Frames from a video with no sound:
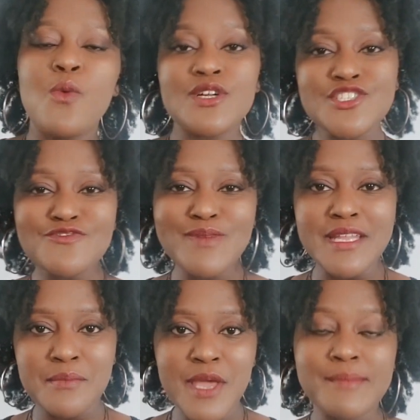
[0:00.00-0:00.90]
Once you've
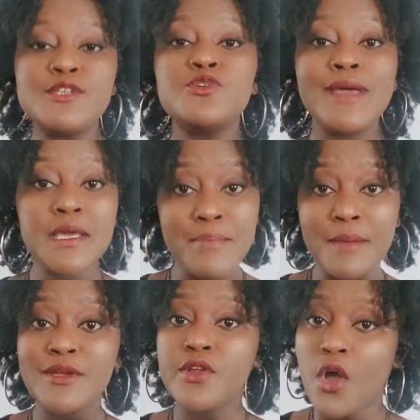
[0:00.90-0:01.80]
made a payment, you make a
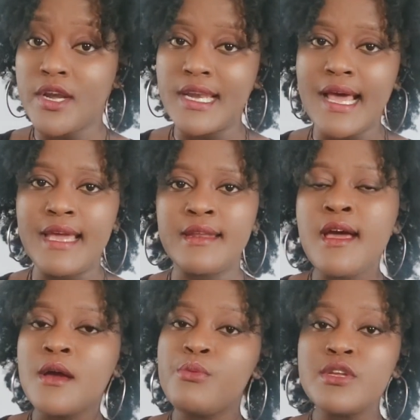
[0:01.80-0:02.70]
payment online.
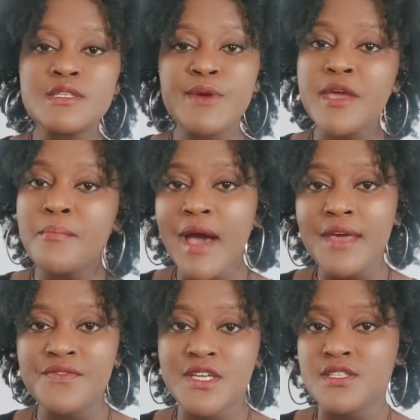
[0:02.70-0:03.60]
Please bear in
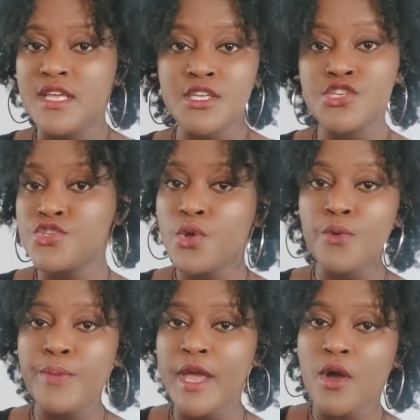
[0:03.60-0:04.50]
mind that there is
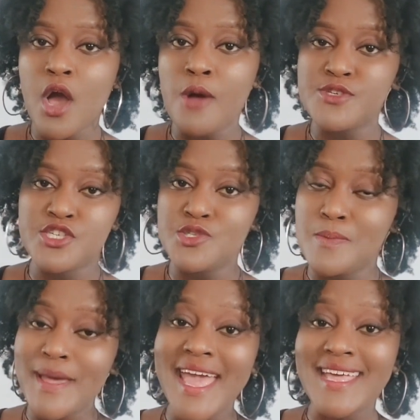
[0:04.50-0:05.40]
no option
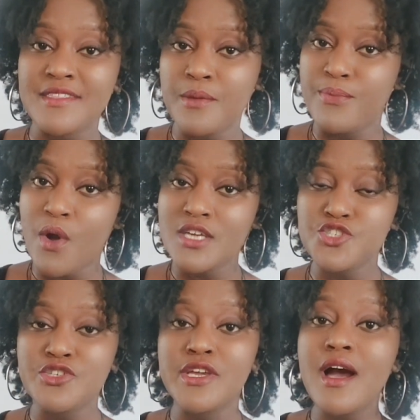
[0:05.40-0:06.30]
to pay at the
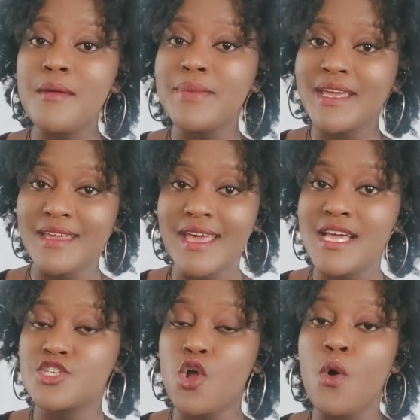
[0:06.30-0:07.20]
branch, so you can't pay in
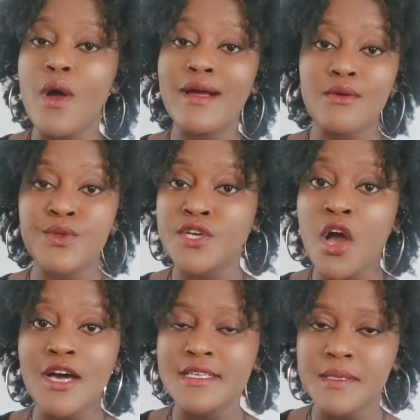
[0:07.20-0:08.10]
cash or with
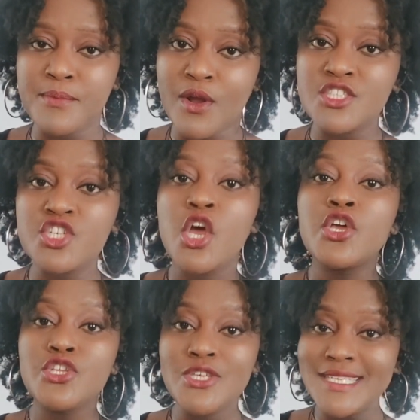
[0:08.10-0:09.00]
card at the branch.
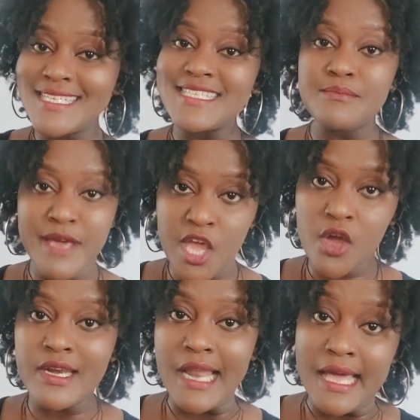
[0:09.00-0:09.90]
You need to pay
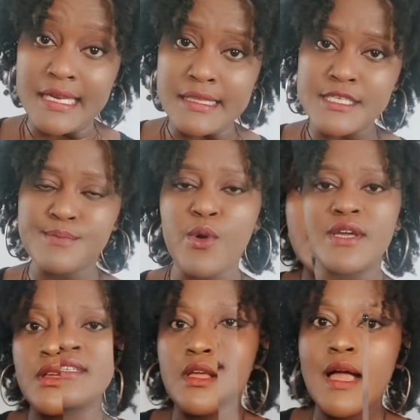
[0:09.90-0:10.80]
online at this
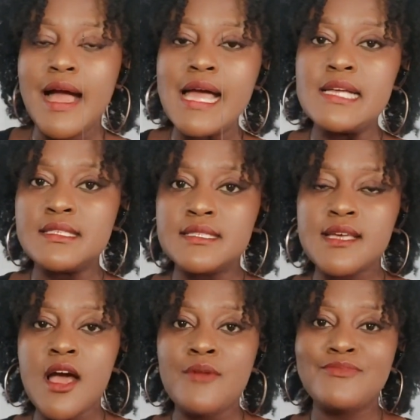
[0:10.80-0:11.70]
point. And
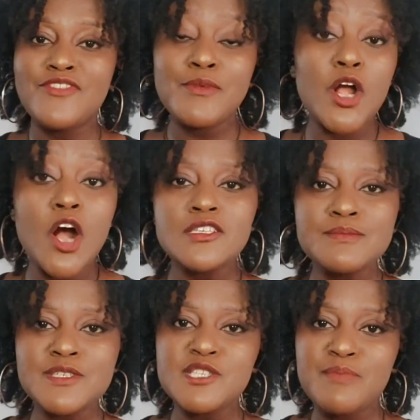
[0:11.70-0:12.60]
from a
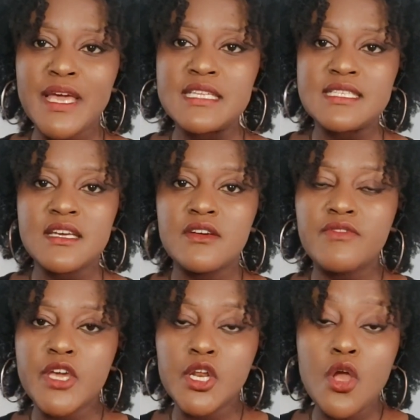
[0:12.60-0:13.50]
cost
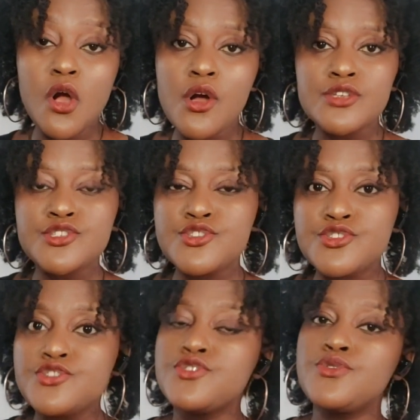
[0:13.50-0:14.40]
perspective, it
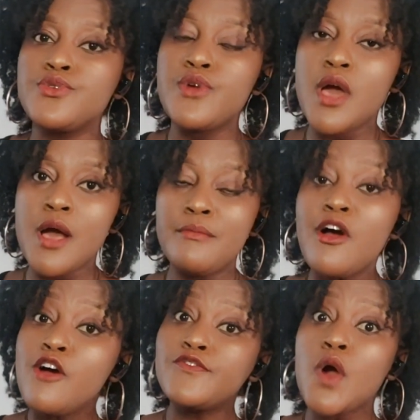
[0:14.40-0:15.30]
costs you
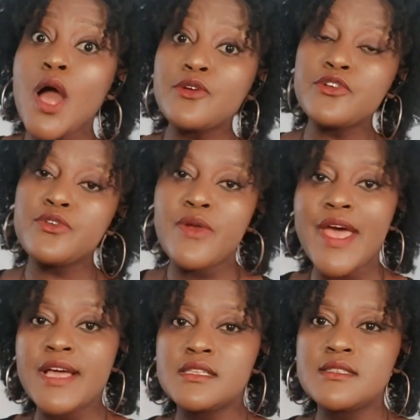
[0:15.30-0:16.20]
400
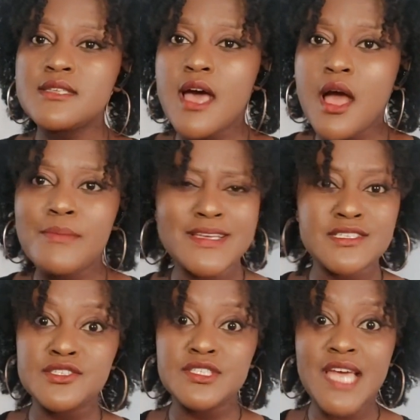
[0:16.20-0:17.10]
Rand as
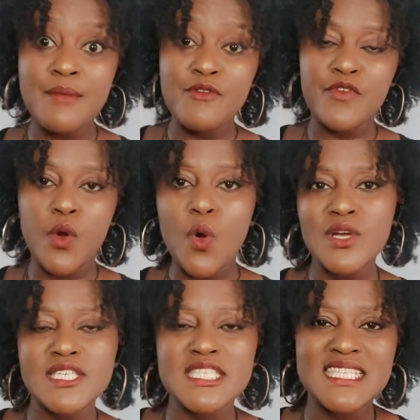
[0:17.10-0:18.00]
a time of
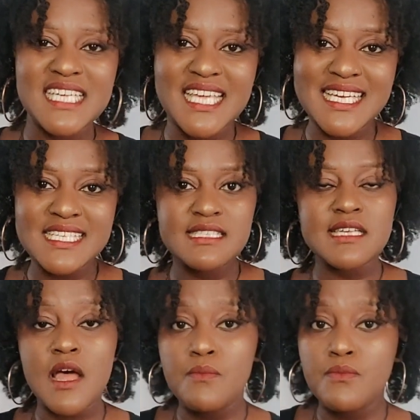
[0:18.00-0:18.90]
recording to get
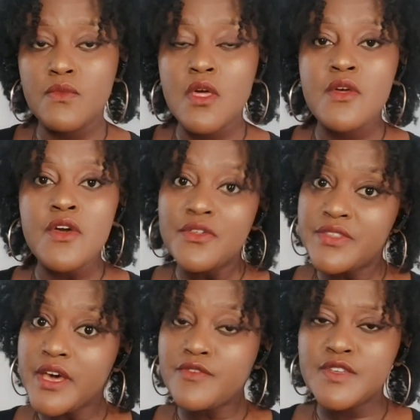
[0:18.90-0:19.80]

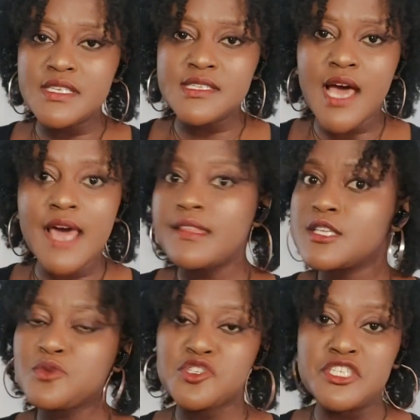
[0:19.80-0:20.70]
the visa, and
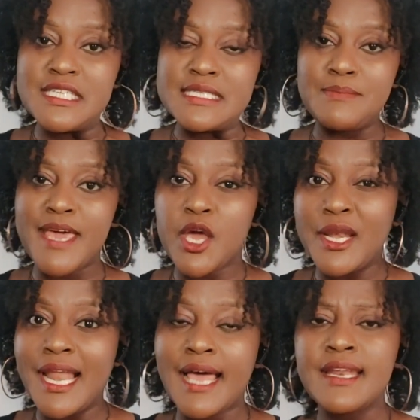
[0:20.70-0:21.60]
that's what you need to pay
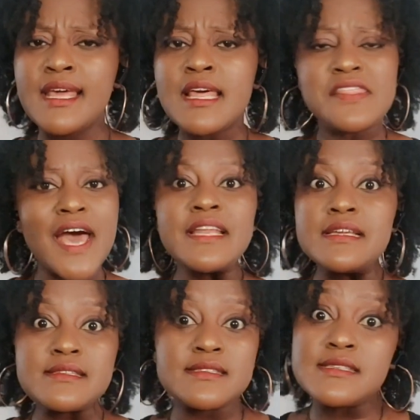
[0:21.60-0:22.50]
online. That
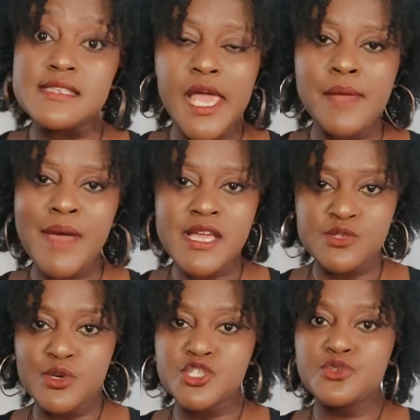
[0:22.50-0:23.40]
is the same as
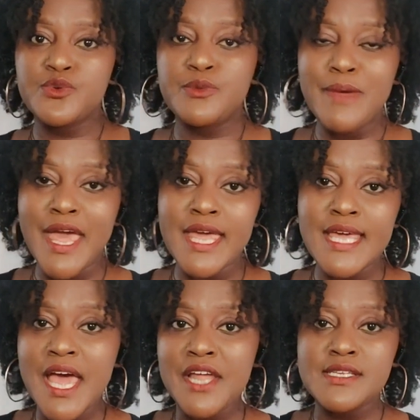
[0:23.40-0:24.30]
what you would pay
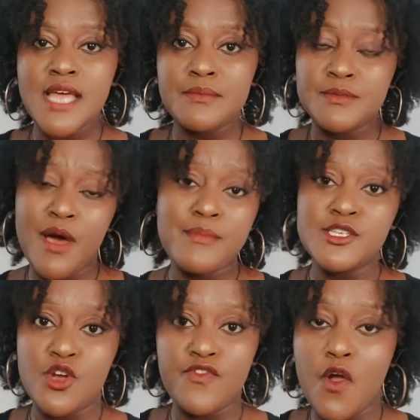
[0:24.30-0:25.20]
at
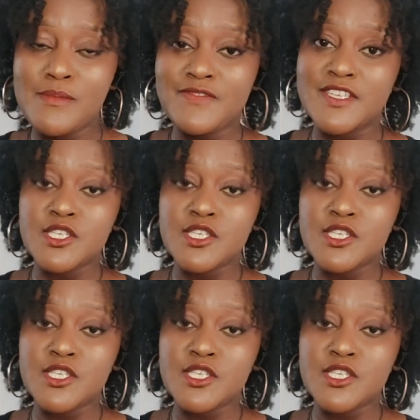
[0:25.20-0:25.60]
Department of Home Affairs.